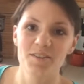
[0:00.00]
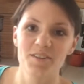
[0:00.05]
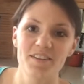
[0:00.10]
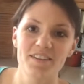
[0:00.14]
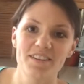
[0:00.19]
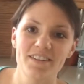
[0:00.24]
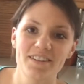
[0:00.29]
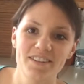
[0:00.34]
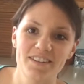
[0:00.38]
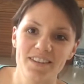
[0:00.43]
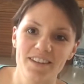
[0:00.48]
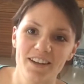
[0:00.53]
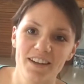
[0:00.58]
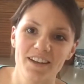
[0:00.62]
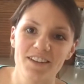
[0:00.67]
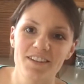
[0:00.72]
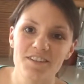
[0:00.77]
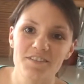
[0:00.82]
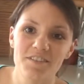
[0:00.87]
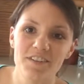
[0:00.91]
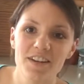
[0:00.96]
So this is the
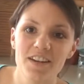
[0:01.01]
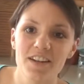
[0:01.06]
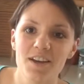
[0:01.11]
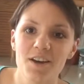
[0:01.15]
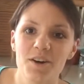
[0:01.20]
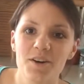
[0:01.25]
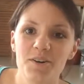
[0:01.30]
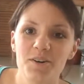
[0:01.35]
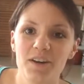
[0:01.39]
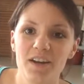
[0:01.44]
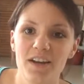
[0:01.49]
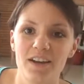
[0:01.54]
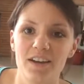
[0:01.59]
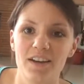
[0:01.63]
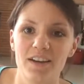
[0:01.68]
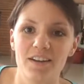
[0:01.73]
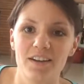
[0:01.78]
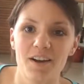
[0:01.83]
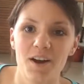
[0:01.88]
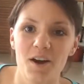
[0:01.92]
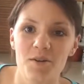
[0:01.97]
next video
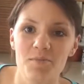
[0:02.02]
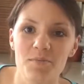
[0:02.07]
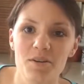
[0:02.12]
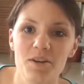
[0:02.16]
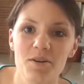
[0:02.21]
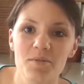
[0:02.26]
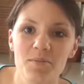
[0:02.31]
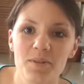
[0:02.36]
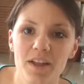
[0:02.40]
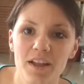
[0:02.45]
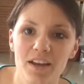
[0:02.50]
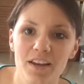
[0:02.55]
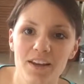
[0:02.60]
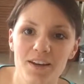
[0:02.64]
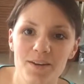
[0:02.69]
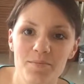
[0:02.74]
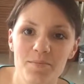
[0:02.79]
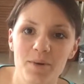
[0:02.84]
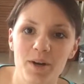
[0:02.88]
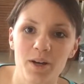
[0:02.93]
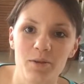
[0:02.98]
in our meal
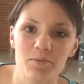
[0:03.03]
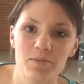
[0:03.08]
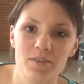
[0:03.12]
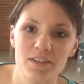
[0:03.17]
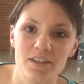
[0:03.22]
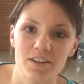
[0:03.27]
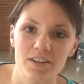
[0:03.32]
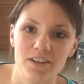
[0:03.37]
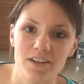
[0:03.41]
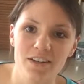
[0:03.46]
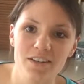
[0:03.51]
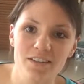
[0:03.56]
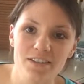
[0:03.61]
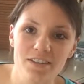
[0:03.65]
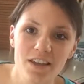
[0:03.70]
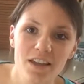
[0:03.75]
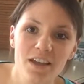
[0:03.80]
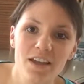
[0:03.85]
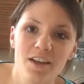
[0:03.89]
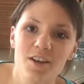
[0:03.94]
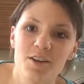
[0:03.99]
planning and prep
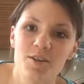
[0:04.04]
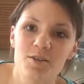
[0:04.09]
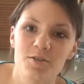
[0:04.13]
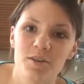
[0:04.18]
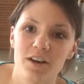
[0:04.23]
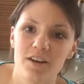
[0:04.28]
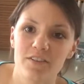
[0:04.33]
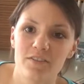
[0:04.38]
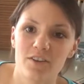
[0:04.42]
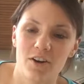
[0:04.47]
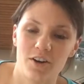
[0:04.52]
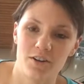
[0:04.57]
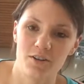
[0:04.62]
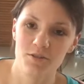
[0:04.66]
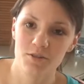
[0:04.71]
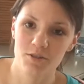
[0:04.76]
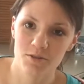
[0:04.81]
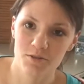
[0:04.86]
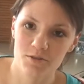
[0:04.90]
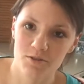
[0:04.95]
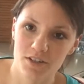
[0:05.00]
series. So I've gone
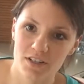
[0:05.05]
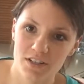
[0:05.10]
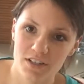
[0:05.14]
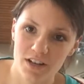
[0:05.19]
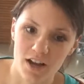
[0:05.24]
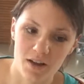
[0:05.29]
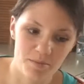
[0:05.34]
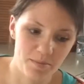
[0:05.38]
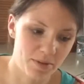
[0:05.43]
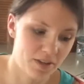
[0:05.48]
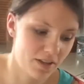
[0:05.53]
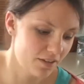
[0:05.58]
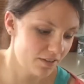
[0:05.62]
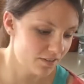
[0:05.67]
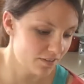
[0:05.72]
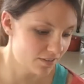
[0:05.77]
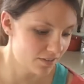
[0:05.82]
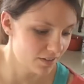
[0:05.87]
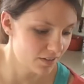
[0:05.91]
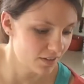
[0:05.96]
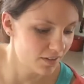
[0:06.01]
grocery shopping.
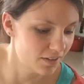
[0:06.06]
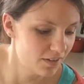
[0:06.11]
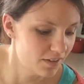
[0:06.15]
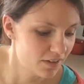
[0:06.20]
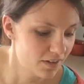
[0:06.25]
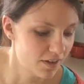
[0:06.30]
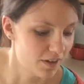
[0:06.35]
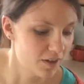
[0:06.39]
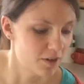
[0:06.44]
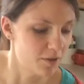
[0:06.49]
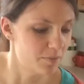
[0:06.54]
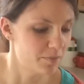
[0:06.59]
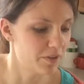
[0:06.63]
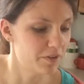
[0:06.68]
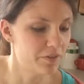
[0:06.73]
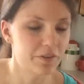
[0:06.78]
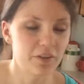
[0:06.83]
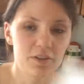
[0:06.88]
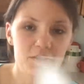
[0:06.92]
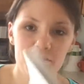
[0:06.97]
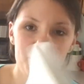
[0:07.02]

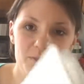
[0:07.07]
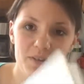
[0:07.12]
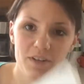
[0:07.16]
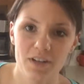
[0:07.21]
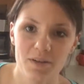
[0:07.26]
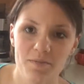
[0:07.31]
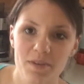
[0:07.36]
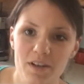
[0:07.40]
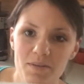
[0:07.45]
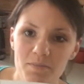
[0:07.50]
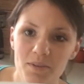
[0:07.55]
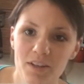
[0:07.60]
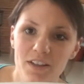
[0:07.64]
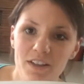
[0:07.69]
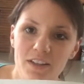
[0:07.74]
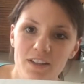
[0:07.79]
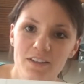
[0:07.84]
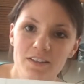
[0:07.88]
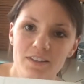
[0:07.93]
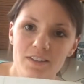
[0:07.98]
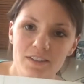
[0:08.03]
The first one I made my
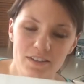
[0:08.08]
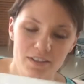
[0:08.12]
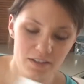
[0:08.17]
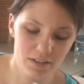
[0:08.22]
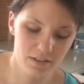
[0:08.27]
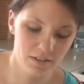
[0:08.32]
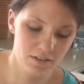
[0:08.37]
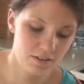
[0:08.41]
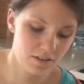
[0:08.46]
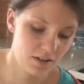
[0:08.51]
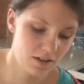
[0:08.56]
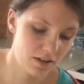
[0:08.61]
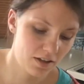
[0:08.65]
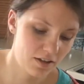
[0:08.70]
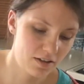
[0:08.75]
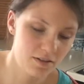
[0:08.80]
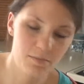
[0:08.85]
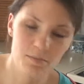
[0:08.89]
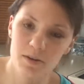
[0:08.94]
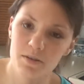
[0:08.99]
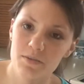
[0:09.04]
list
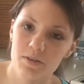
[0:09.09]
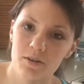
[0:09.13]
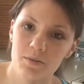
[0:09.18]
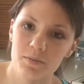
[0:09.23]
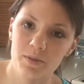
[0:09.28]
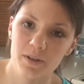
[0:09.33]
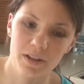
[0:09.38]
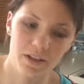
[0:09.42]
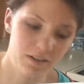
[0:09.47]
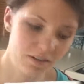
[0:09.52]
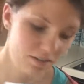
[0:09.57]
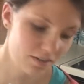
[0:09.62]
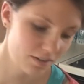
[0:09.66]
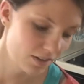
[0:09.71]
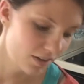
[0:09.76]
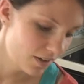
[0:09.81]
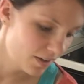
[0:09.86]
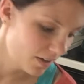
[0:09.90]
and my meal plan,